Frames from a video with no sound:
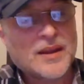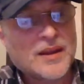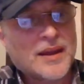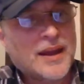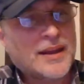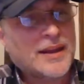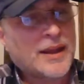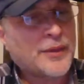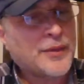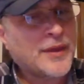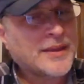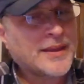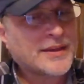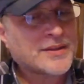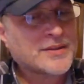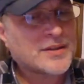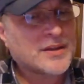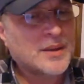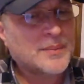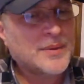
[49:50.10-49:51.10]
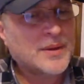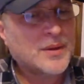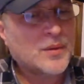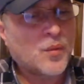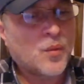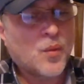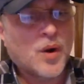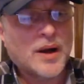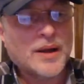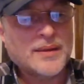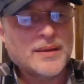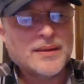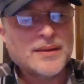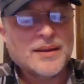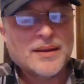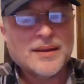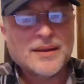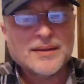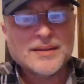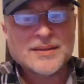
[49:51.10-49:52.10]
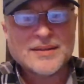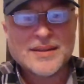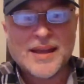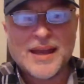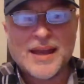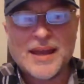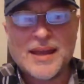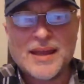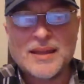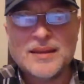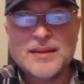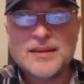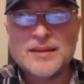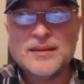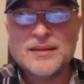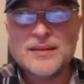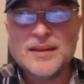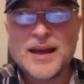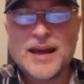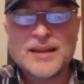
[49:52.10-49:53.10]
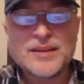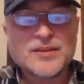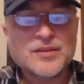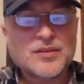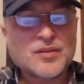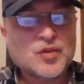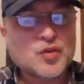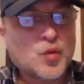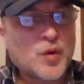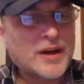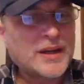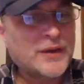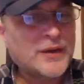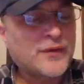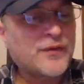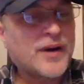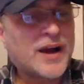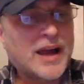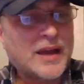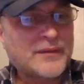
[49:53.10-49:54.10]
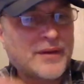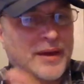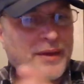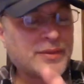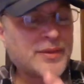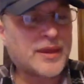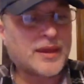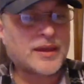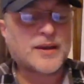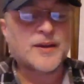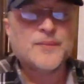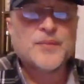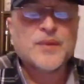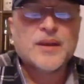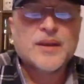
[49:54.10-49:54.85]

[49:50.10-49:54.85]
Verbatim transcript: And I think that's going to be 110.25, I think.